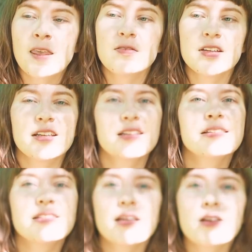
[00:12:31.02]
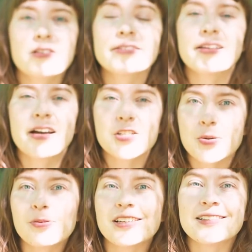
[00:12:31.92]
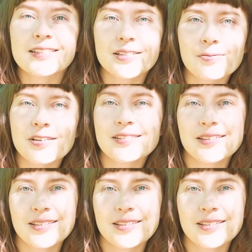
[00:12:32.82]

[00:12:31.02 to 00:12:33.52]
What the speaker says: I feel like singer slash princess was